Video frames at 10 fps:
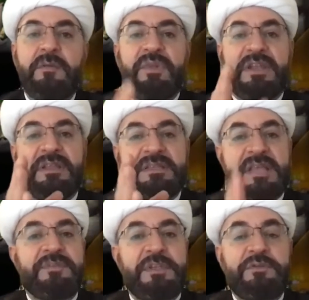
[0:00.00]
But it's
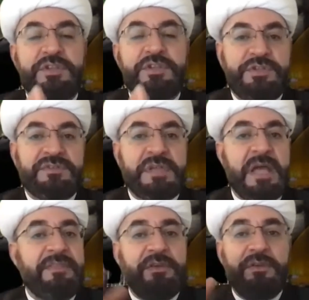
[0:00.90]
up to you to choose.
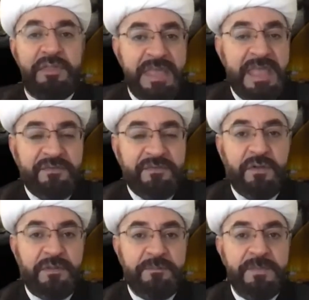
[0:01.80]
Either you're
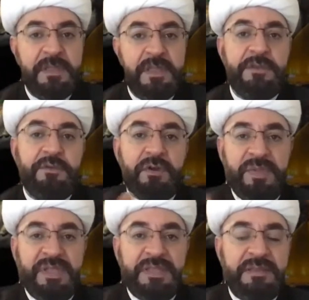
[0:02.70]
thankful and you're
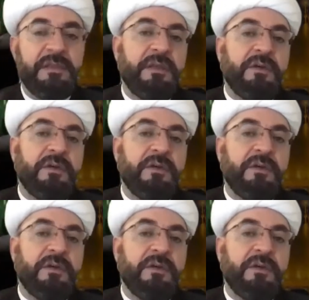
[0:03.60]
obedient,